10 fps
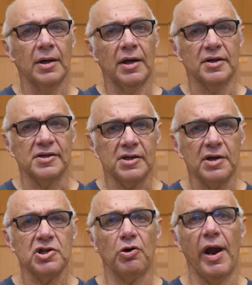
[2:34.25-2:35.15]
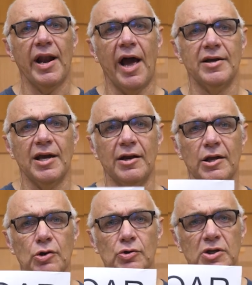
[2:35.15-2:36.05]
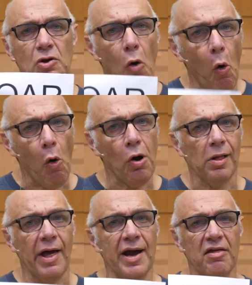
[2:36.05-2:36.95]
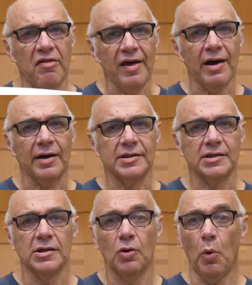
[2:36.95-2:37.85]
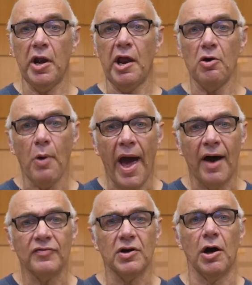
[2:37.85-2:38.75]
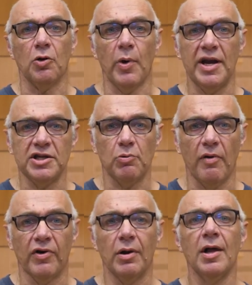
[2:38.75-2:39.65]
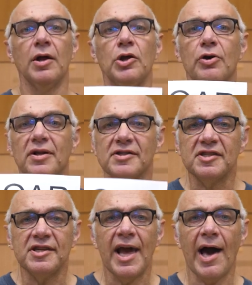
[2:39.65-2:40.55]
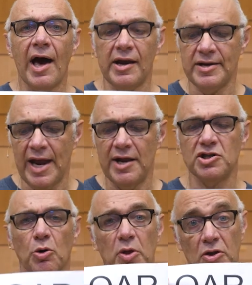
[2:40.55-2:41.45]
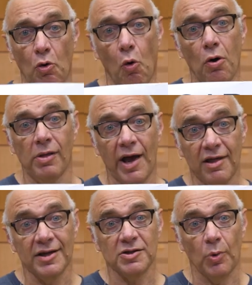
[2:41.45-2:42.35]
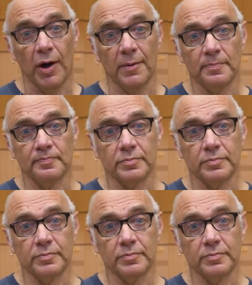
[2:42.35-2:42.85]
It's such a great idea to use an oar like this when in a raft on a raging river. You can stay out of danger with an oar like this one.